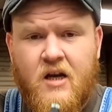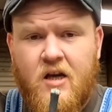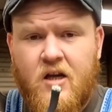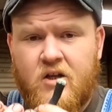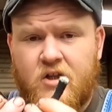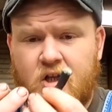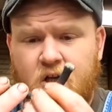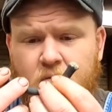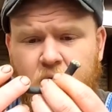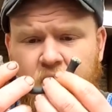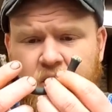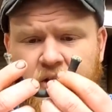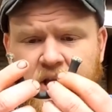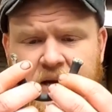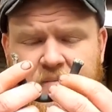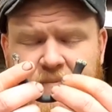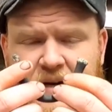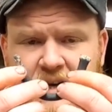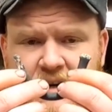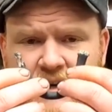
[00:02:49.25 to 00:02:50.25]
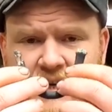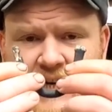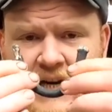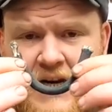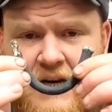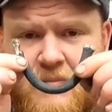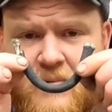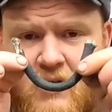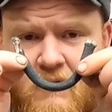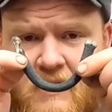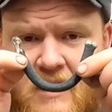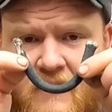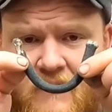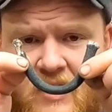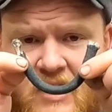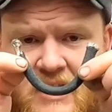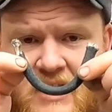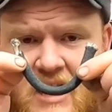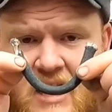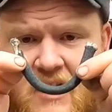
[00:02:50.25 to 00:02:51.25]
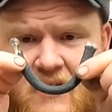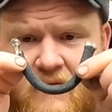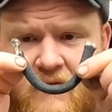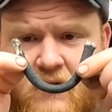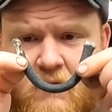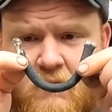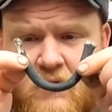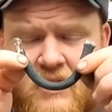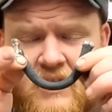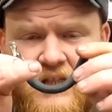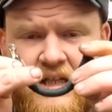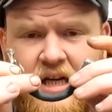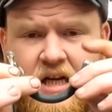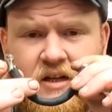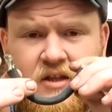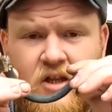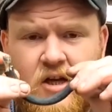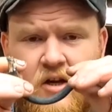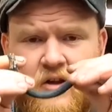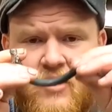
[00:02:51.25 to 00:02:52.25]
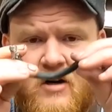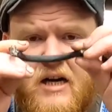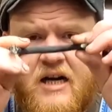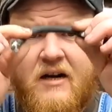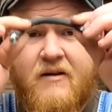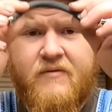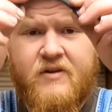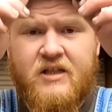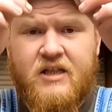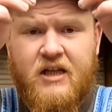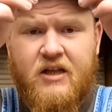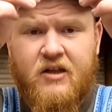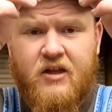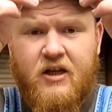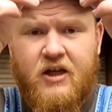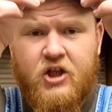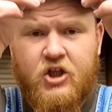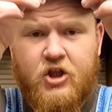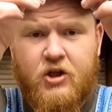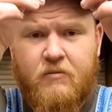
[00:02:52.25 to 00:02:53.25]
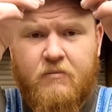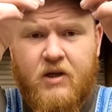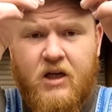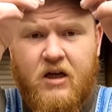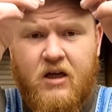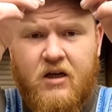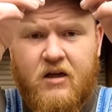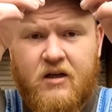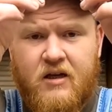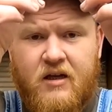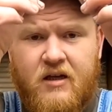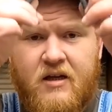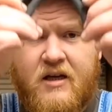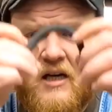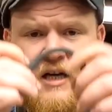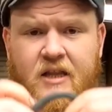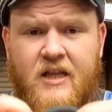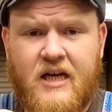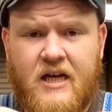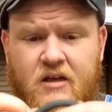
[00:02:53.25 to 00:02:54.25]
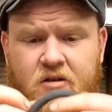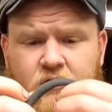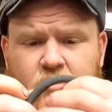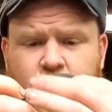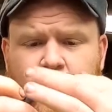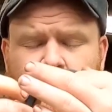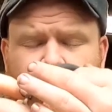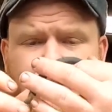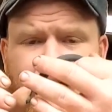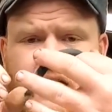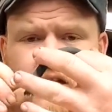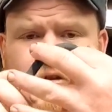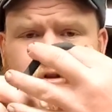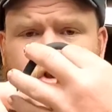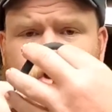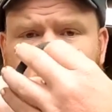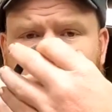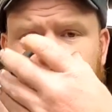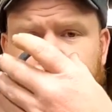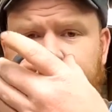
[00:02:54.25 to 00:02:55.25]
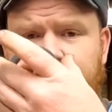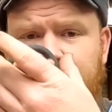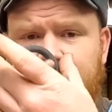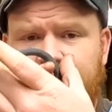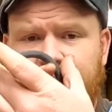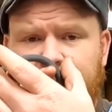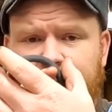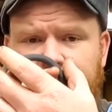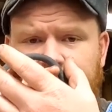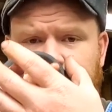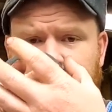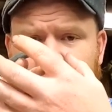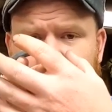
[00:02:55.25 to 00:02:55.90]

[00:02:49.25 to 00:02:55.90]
So on that bearing cap, you'll have this half on one side, the other half is in the engine block, and that shrouds your bearing.